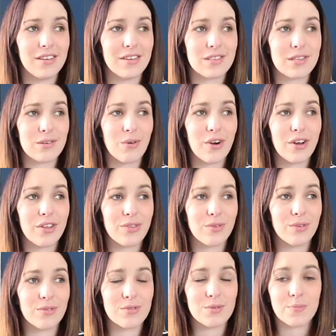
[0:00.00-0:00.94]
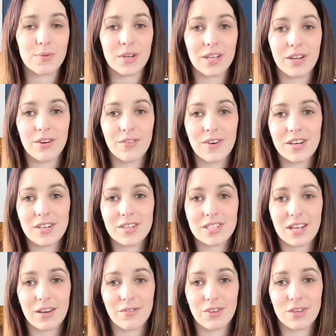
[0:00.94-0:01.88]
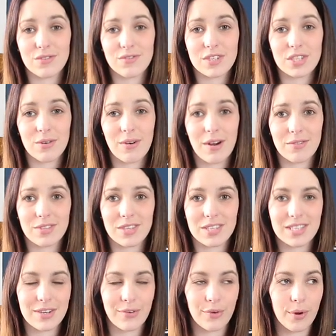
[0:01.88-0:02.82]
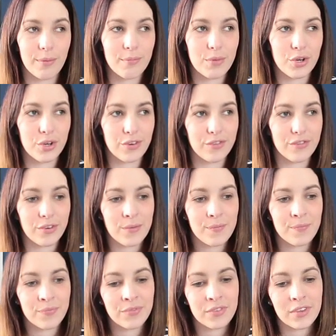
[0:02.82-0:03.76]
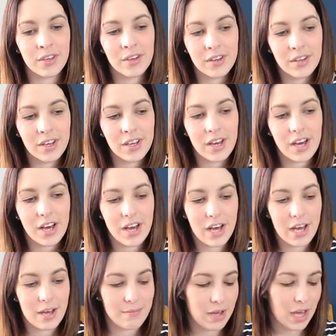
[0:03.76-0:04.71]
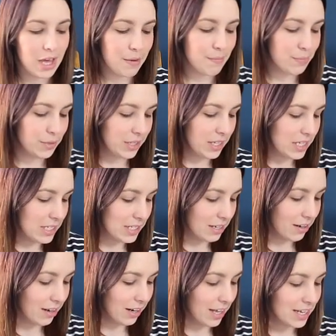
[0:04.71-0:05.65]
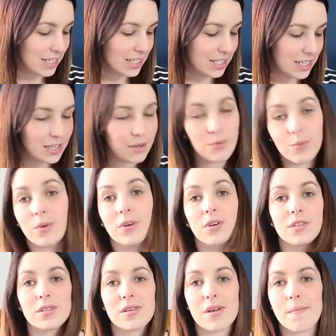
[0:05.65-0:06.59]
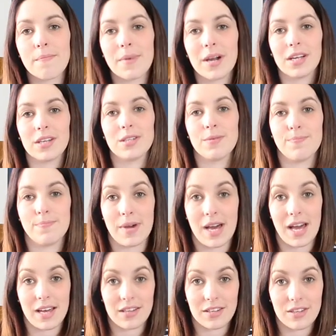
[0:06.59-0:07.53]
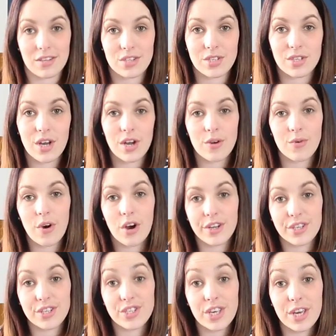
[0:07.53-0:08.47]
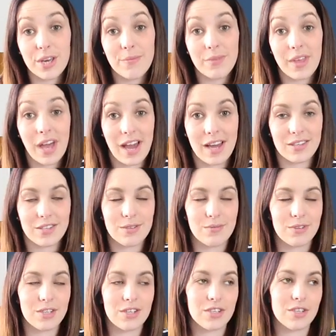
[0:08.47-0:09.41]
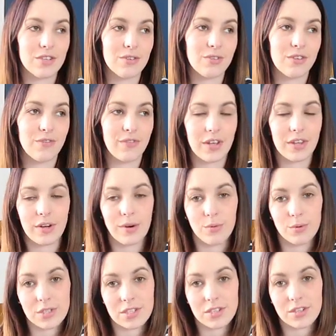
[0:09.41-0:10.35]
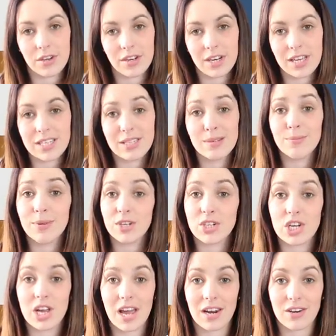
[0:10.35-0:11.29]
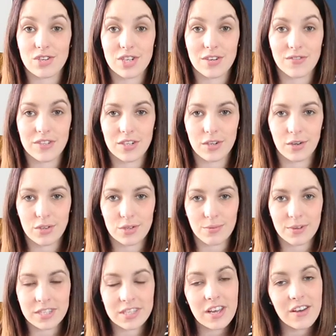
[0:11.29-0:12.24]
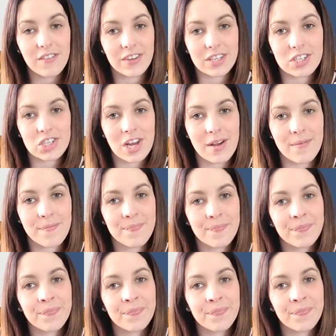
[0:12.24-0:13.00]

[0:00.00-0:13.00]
So I thought it was pretty horrendous to have those for 2 hours and still not move. But this little lady was back to back. So I assume that had something to do with the fact that I wasn't dilating because she hadn't shifted onto my cervix yet.